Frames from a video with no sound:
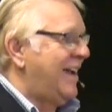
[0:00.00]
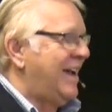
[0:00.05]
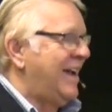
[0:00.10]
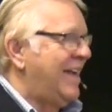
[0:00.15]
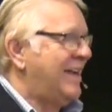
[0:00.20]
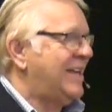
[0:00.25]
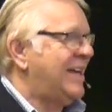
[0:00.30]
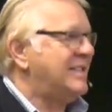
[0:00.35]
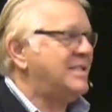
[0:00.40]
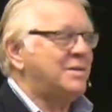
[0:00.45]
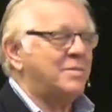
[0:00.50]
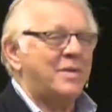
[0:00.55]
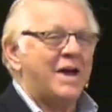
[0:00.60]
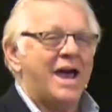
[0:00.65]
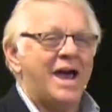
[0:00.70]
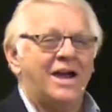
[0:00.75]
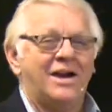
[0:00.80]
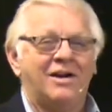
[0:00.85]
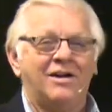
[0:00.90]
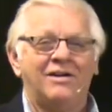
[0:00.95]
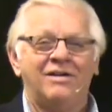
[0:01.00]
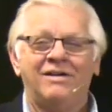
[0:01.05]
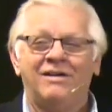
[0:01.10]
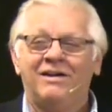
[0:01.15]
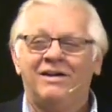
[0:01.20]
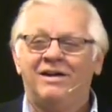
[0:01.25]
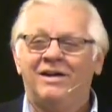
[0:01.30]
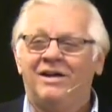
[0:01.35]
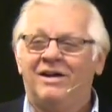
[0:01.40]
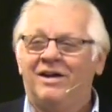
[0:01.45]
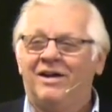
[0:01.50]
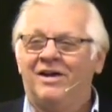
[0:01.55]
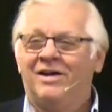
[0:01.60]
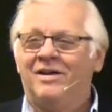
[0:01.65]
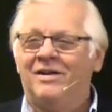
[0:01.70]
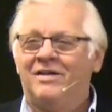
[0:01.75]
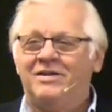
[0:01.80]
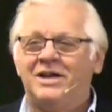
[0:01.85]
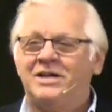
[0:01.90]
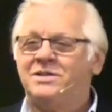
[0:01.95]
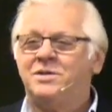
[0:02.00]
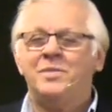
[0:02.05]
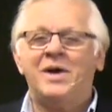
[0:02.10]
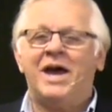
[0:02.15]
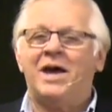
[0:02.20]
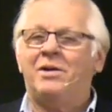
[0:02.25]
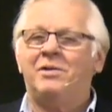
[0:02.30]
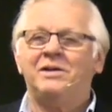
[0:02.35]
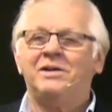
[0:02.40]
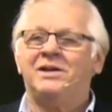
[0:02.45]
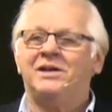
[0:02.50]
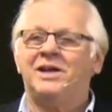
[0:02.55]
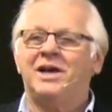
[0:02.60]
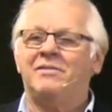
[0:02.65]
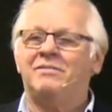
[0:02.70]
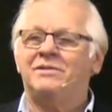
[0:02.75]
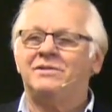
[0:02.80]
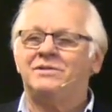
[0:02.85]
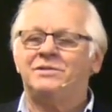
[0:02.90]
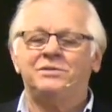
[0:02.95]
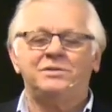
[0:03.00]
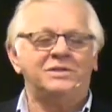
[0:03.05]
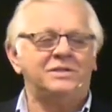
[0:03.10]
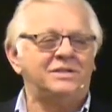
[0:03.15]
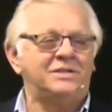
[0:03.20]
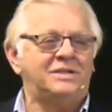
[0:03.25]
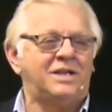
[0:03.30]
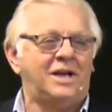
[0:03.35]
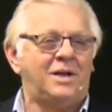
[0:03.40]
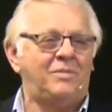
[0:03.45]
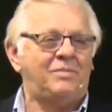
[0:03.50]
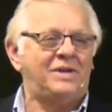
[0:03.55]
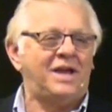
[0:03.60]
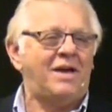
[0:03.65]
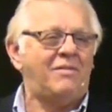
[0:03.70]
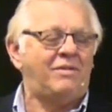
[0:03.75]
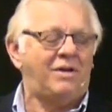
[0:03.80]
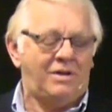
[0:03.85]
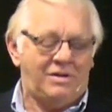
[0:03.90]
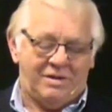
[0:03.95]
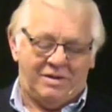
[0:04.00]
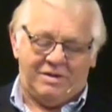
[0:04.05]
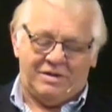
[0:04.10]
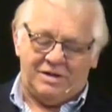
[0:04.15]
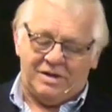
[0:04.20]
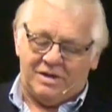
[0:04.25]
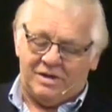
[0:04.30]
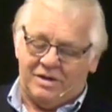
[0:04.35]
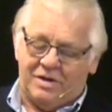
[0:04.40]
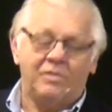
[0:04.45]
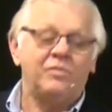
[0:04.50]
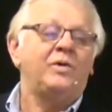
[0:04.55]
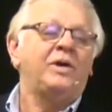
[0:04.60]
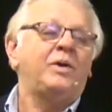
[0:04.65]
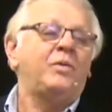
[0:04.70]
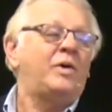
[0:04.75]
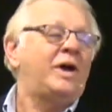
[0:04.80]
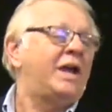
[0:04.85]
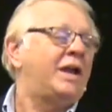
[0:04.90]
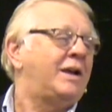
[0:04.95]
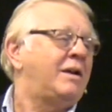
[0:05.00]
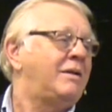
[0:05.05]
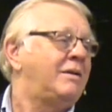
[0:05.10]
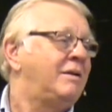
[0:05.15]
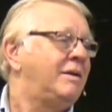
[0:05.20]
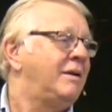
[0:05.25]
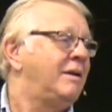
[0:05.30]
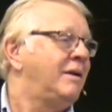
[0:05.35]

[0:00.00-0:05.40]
It doesn't matter. It doesn't matter what the devil's doing. Just tell him, devil, look, we win.